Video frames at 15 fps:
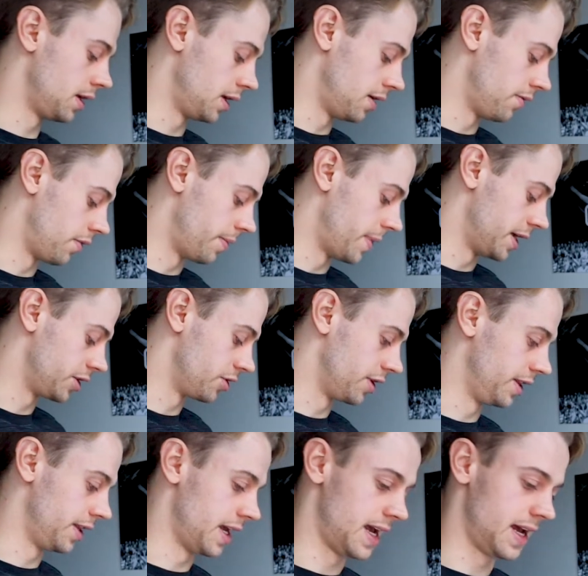information
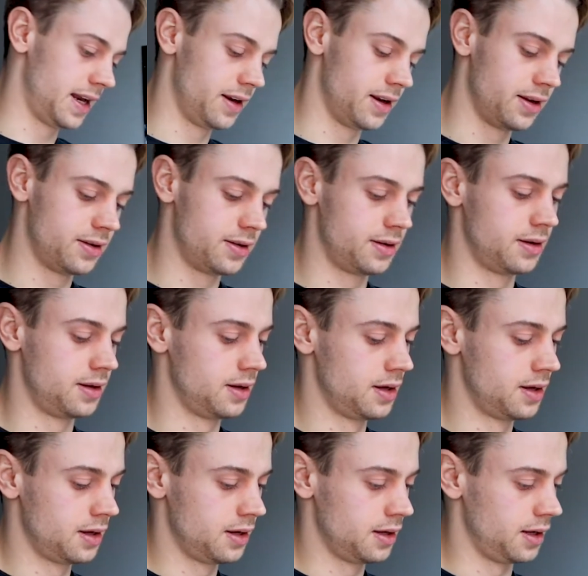in the end.
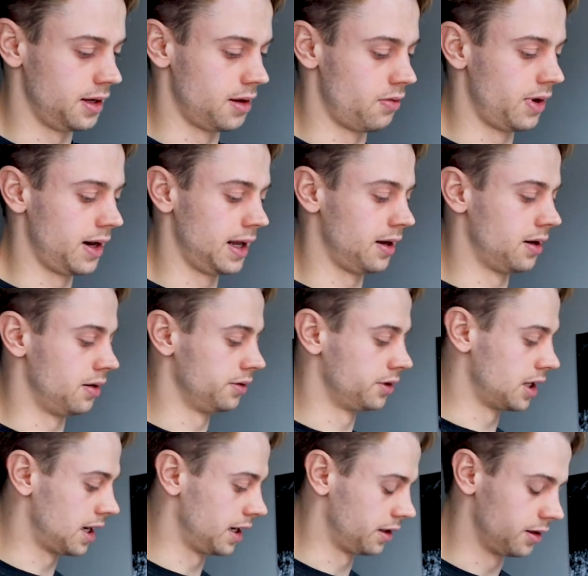He really
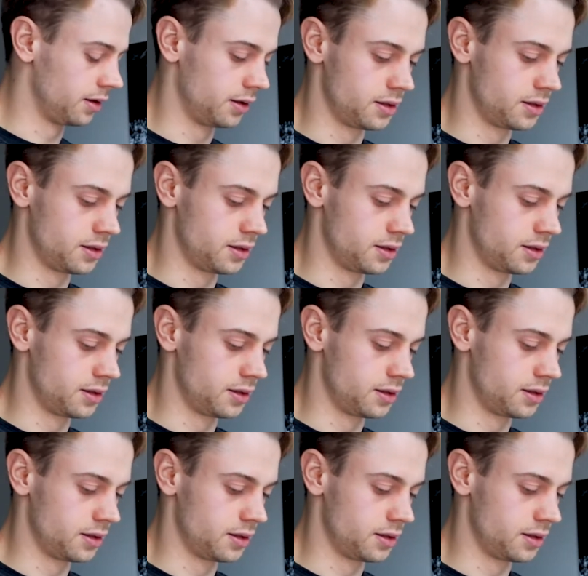goes like